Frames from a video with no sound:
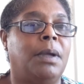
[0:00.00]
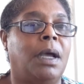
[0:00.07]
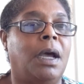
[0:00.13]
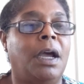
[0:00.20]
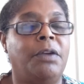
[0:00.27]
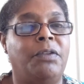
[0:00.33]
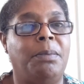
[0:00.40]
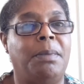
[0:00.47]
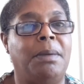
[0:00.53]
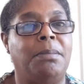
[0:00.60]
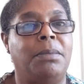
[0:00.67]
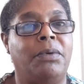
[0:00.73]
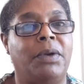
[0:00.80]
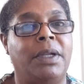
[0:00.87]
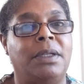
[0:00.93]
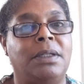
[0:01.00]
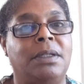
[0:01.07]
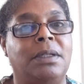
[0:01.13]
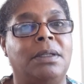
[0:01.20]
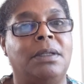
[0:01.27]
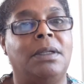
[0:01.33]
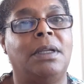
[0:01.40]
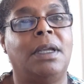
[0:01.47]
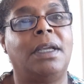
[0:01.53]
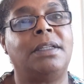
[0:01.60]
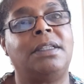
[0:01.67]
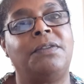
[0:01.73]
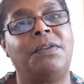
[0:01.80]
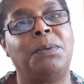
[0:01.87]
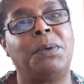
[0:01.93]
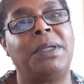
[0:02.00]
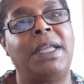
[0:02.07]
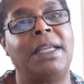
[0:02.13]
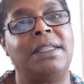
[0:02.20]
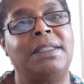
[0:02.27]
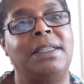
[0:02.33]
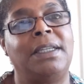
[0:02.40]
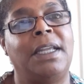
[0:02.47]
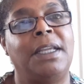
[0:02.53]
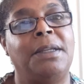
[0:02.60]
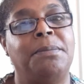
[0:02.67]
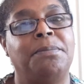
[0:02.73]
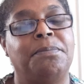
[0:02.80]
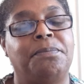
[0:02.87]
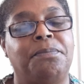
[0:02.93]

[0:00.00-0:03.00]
I remember it as if it were yesterday.